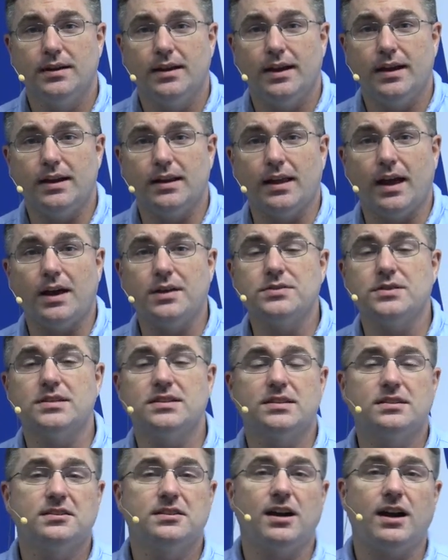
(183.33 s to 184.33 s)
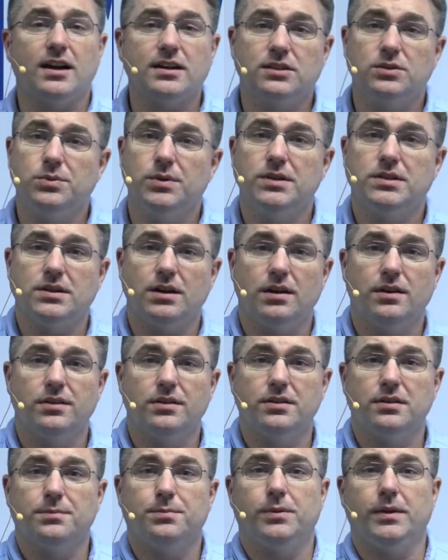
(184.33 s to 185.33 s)
It allows us to talk to each
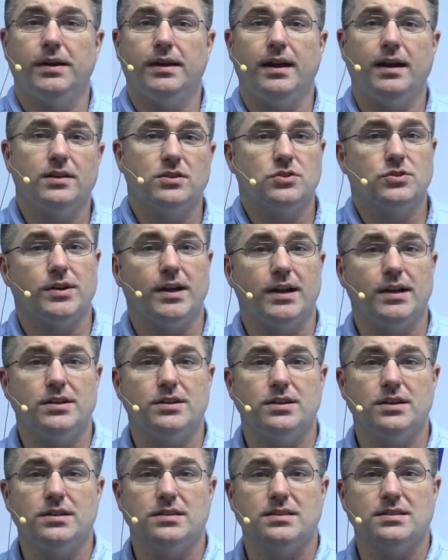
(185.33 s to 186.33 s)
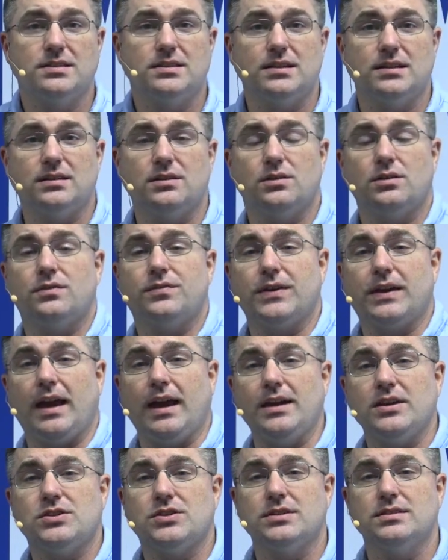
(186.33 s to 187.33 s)
other, to plan out strategies and send
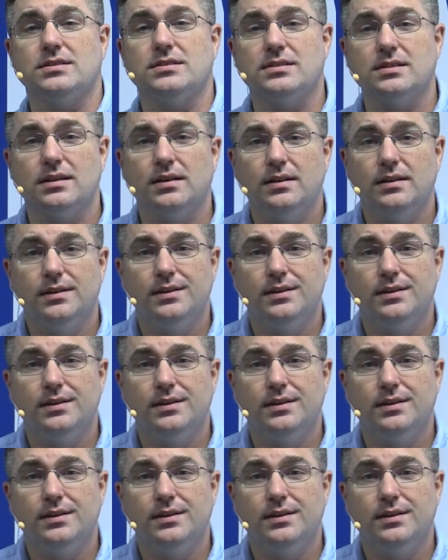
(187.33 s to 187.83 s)
notifications,